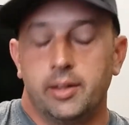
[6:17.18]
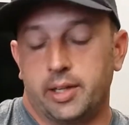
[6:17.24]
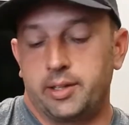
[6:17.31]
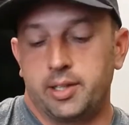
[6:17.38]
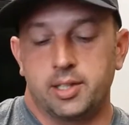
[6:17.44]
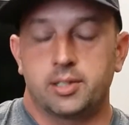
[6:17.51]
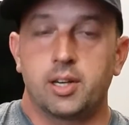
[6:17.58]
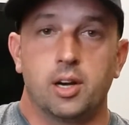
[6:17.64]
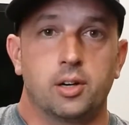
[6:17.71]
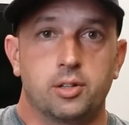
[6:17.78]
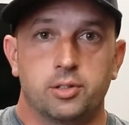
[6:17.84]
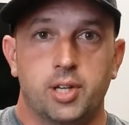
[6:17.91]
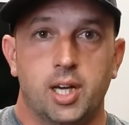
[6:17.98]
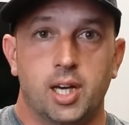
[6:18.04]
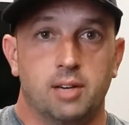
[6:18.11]
that these
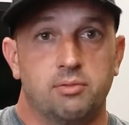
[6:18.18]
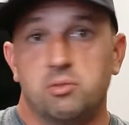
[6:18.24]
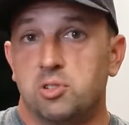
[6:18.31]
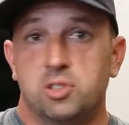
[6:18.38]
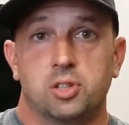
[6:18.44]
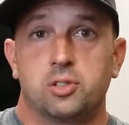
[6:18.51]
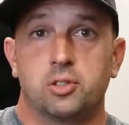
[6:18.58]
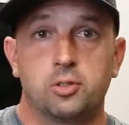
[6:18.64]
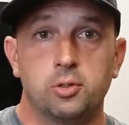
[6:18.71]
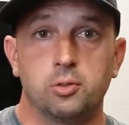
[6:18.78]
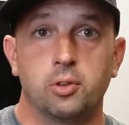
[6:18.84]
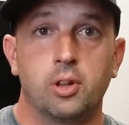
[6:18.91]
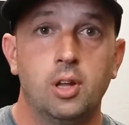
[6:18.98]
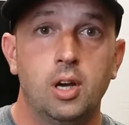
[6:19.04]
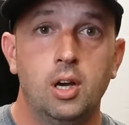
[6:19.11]
characters have. It's just the
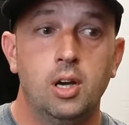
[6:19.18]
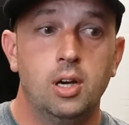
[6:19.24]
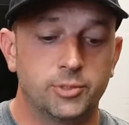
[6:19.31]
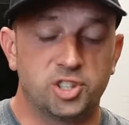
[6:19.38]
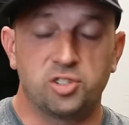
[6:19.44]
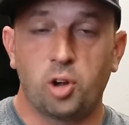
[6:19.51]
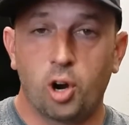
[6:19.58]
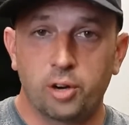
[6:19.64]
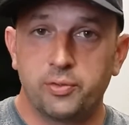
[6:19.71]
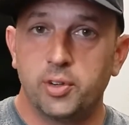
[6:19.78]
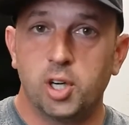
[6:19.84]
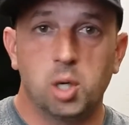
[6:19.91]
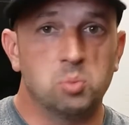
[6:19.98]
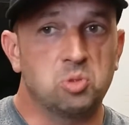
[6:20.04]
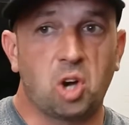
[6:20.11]
truth. It's a dark
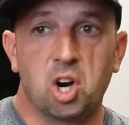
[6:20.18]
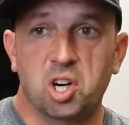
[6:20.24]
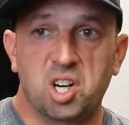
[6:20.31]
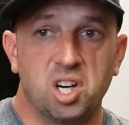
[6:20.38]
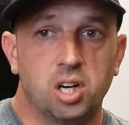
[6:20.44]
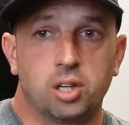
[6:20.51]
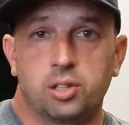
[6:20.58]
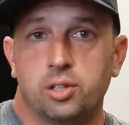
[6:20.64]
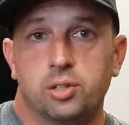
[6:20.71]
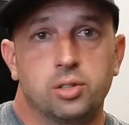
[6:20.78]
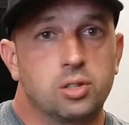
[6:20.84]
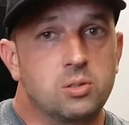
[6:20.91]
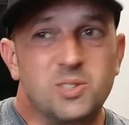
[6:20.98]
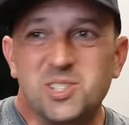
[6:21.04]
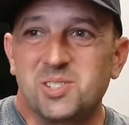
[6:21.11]
film, dark
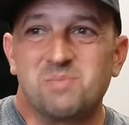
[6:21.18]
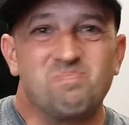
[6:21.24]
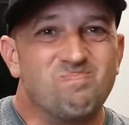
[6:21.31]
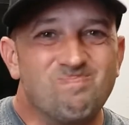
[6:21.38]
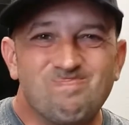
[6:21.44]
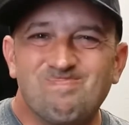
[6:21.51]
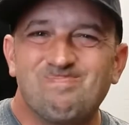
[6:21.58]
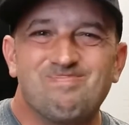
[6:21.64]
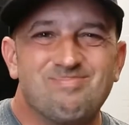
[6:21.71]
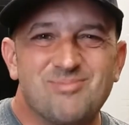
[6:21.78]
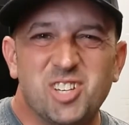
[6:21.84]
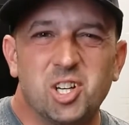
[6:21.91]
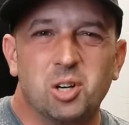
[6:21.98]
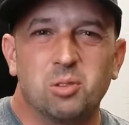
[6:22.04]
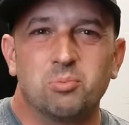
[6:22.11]
characters, just
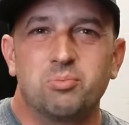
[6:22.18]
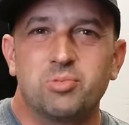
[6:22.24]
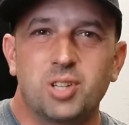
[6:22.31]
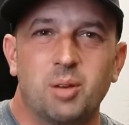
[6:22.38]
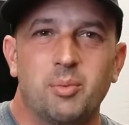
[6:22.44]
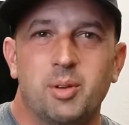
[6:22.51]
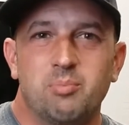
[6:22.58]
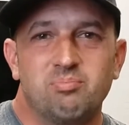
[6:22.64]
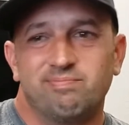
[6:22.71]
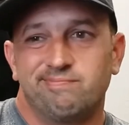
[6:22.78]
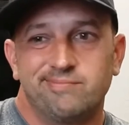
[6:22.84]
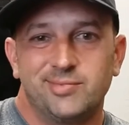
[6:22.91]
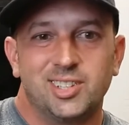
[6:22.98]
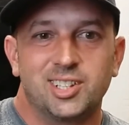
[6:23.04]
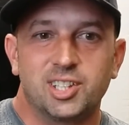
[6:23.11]
something.
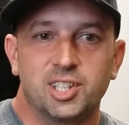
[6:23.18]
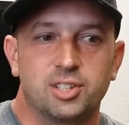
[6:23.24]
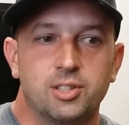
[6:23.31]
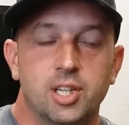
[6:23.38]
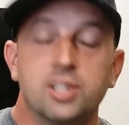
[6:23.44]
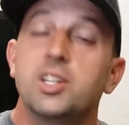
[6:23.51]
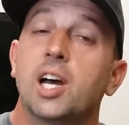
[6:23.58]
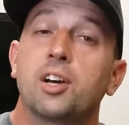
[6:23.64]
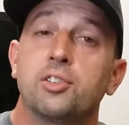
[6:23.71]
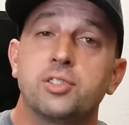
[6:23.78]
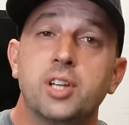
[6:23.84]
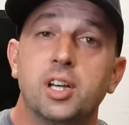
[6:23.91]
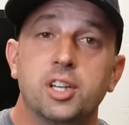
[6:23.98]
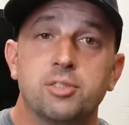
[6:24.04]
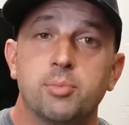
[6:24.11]
It's not going to
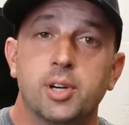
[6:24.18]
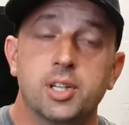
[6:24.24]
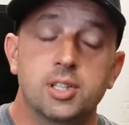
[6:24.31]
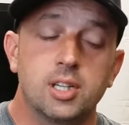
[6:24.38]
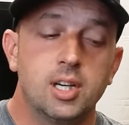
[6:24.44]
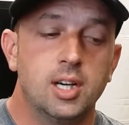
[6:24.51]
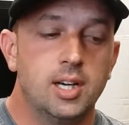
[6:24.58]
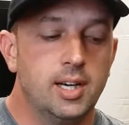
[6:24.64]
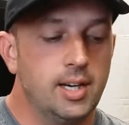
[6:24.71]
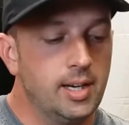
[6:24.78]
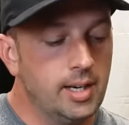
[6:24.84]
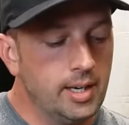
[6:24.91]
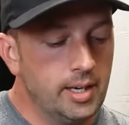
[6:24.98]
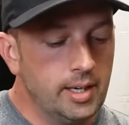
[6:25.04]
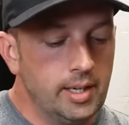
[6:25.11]
sell as much.
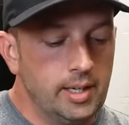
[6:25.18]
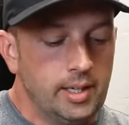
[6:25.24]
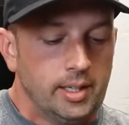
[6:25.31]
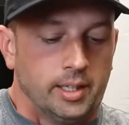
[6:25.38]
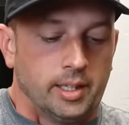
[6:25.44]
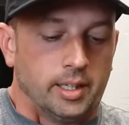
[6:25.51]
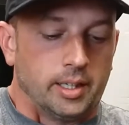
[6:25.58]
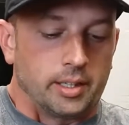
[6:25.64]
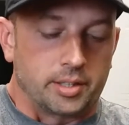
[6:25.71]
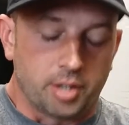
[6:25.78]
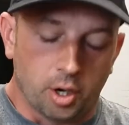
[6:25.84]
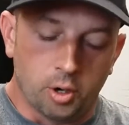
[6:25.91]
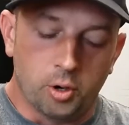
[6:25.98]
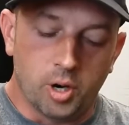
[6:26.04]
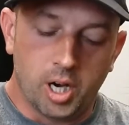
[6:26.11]

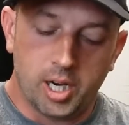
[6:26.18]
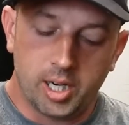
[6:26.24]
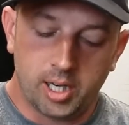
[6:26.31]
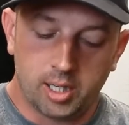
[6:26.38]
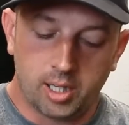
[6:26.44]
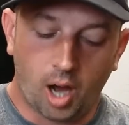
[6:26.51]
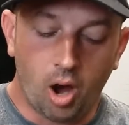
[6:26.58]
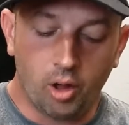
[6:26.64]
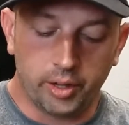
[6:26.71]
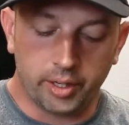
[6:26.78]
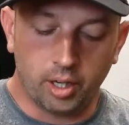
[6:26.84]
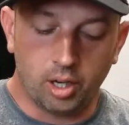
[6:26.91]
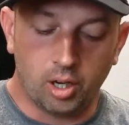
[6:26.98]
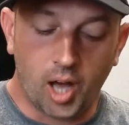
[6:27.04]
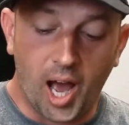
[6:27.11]
So, all
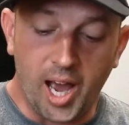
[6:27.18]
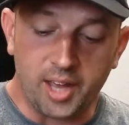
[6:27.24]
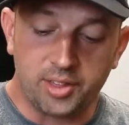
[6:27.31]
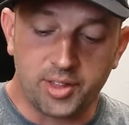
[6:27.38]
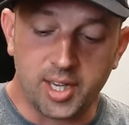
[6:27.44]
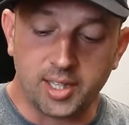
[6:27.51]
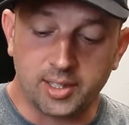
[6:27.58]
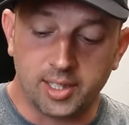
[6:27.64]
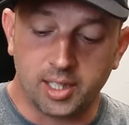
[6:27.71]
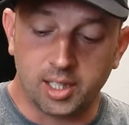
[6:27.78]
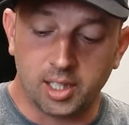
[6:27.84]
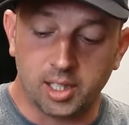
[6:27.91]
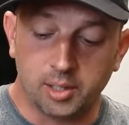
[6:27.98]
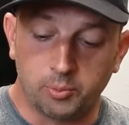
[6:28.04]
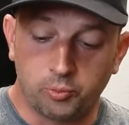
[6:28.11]
in all, I think
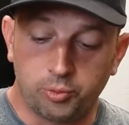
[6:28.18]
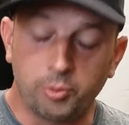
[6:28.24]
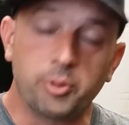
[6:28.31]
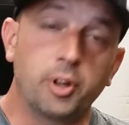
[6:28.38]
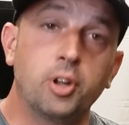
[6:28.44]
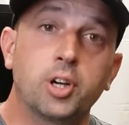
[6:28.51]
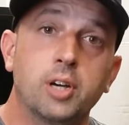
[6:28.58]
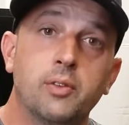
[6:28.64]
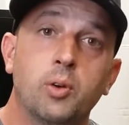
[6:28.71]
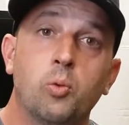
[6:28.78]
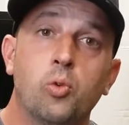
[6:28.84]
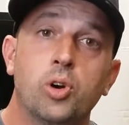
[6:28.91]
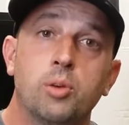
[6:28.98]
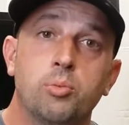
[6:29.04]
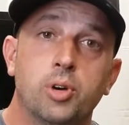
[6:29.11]
that from the look of it,
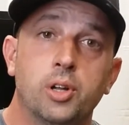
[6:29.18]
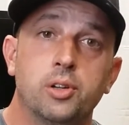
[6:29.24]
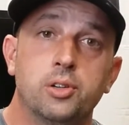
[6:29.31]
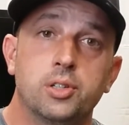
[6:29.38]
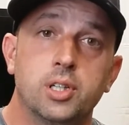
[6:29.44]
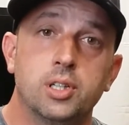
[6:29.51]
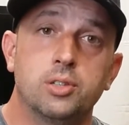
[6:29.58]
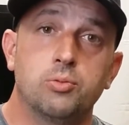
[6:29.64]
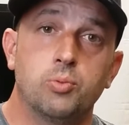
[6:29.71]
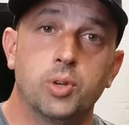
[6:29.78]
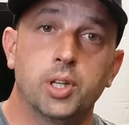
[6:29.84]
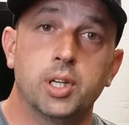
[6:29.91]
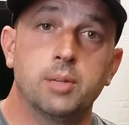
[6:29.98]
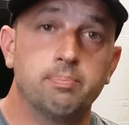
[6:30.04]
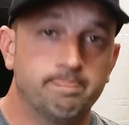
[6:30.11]
Warner Brothers is
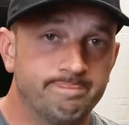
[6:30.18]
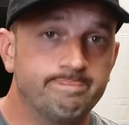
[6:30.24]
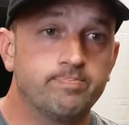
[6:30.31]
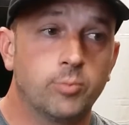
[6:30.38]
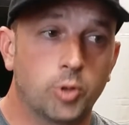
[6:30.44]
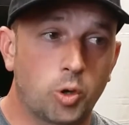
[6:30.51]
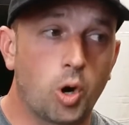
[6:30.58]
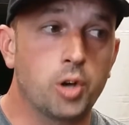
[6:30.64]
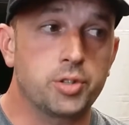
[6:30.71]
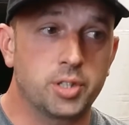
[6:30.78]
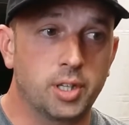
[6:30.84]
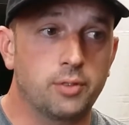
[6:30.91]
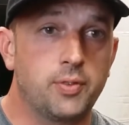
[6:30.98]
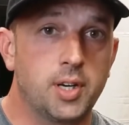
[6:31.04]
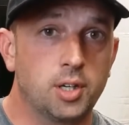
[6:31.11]
really
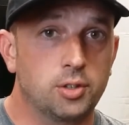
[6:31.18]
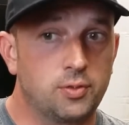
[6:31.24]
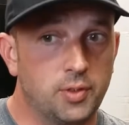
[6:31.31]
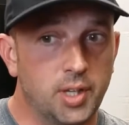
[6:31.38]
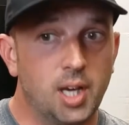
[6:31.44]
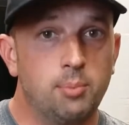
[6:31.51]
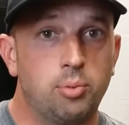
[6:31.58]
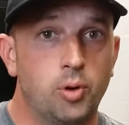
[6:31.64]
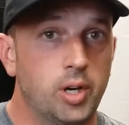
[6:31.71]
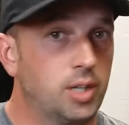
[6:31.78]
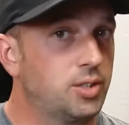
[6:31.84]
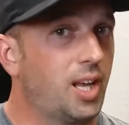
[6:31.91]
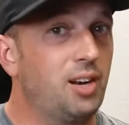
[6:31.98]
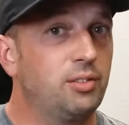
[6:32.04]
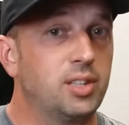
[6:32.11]
crossing their fingers for that point,
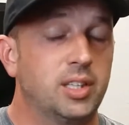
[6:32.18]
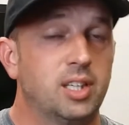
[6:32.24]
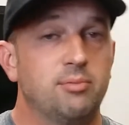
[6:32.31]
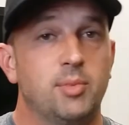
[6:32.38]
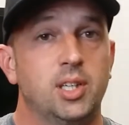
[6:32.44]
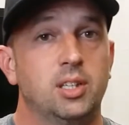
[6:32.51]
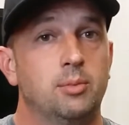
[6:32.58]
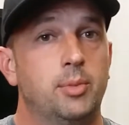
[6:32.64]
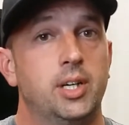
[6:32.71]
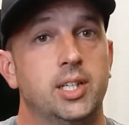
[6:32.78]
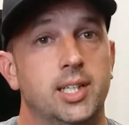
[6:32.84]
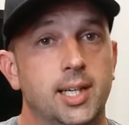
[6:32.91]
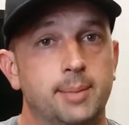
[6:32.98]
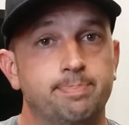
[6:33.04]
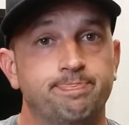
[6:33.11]
because I don't think they've made their
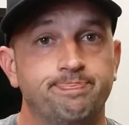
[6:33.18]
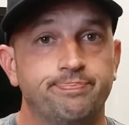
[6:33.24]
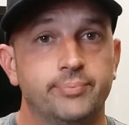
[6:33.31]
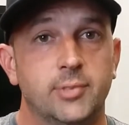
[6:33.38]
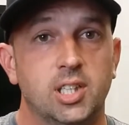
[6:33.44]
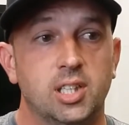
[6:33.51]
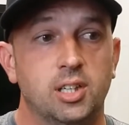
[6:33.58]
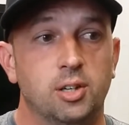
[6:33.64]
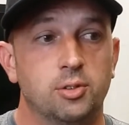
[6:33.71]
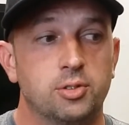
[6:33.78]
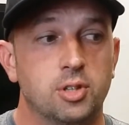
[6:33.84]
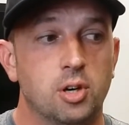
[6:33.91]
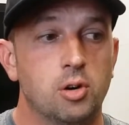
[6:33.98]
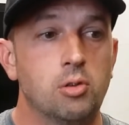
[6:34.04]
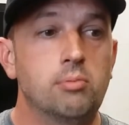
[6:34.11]
money yet.
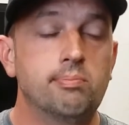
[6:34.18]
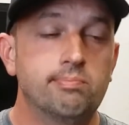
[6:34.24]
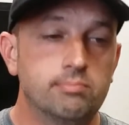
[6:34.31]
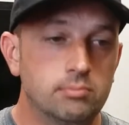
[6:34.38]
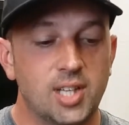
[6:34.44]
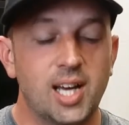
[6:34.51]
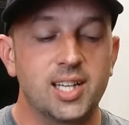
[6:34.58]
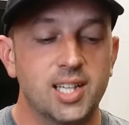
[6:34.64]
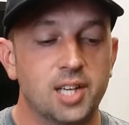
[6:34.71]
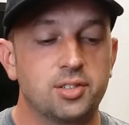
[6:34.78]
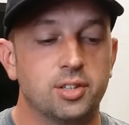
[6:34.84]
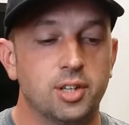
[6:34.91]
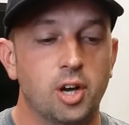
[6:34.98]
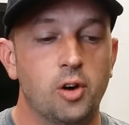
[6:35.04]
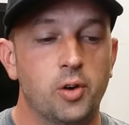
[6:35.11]
So it's not
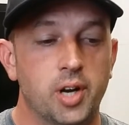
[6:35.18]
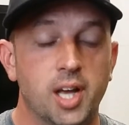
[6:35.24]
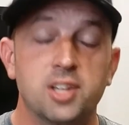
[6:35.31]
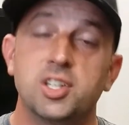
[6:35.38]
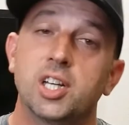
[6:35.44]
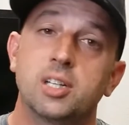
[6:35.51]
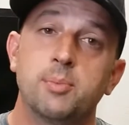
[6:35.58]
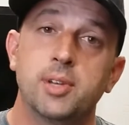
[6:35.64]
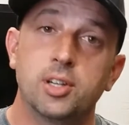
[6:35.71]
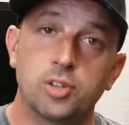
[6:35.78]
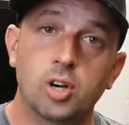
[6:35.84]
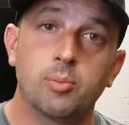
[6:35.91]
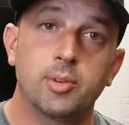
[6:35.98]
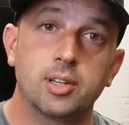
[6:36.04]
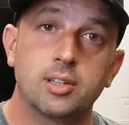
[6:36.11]
yes and no. It has yet to be
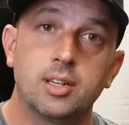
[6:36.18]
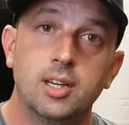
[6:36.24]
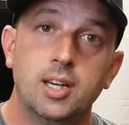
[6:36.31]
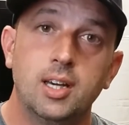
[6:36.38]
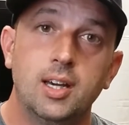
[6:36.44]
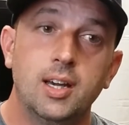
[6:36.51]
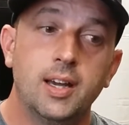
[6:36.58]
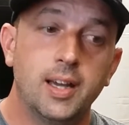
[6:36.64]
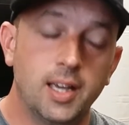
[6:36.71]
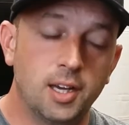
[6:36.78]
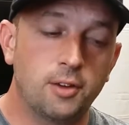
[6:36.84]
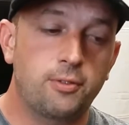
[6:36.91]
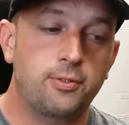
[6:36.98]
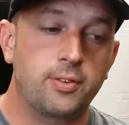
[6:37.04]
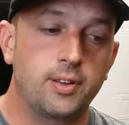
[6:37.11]
determined.
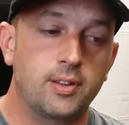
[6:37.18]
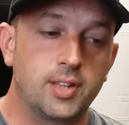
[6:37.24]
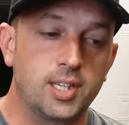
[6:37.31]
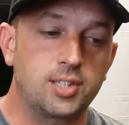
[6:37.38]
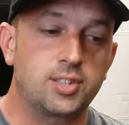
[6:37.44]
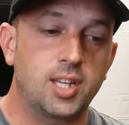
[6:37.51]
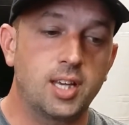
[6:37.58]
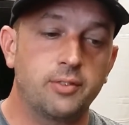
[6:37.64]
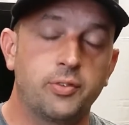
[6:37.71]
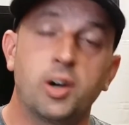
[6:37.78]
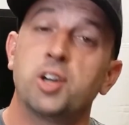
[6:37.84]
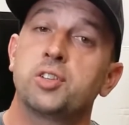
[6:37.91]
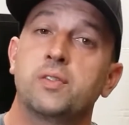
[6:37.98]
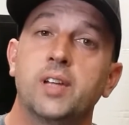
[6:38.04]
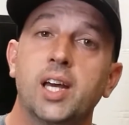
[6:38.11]
If this thing
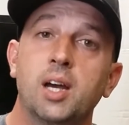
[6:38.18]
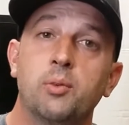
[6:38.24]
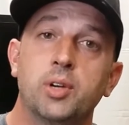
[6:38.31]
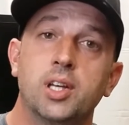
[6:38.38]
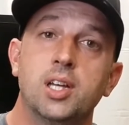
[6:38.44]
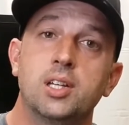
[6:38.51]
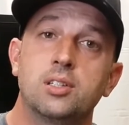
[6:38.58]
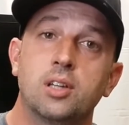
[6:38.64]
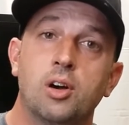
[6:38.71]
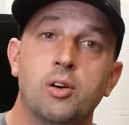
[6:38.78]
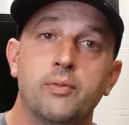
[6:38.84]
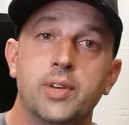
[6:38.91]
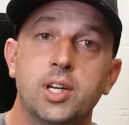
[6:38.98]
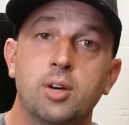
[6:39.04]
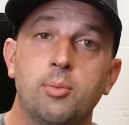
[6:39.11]
falls flat when it hits the
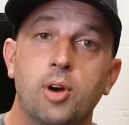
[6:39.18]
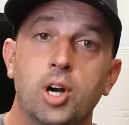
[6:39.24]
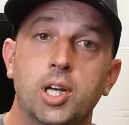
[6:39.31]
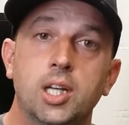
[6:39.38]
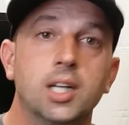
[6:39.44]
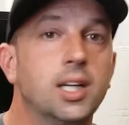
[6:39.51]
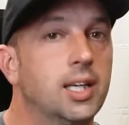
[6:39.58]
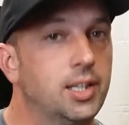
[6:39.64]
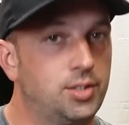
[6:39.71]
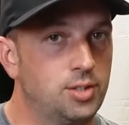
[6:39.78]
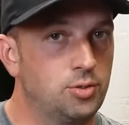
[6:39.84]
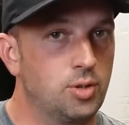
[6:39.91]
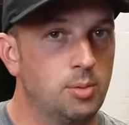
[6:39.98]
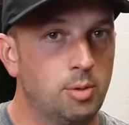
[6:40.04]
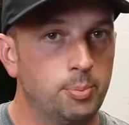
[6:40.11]
home video market,
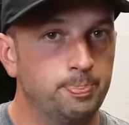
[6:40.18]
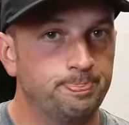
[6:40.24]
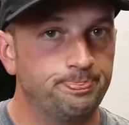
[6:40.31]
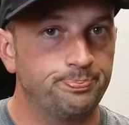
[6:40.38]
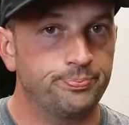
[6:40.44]
it's in trouble.